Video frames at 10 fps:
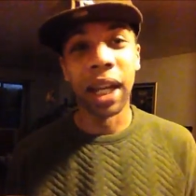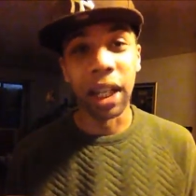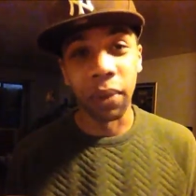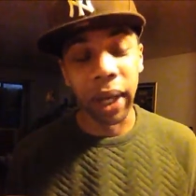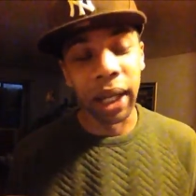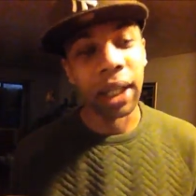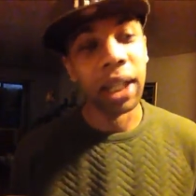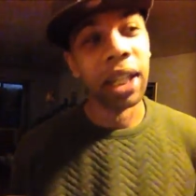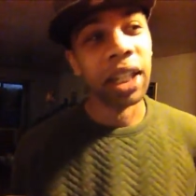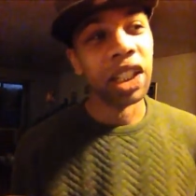anyway,
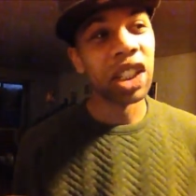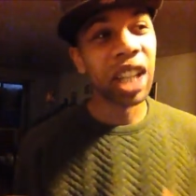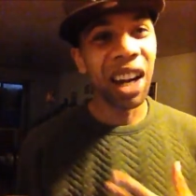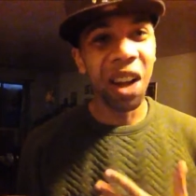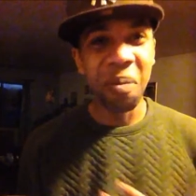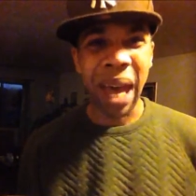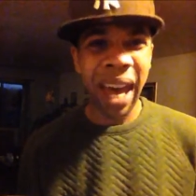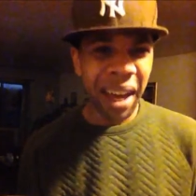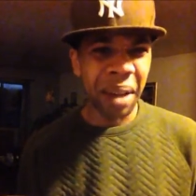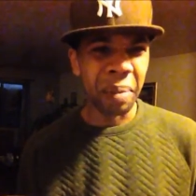she got all
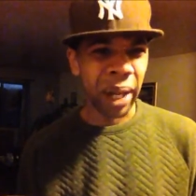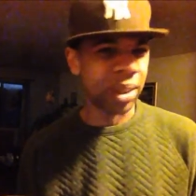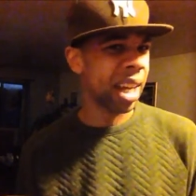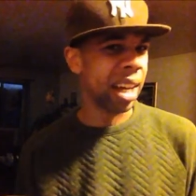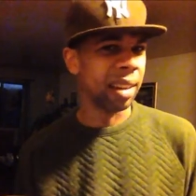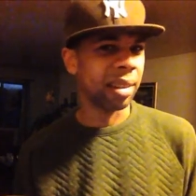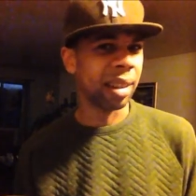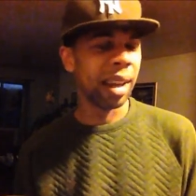mad about that.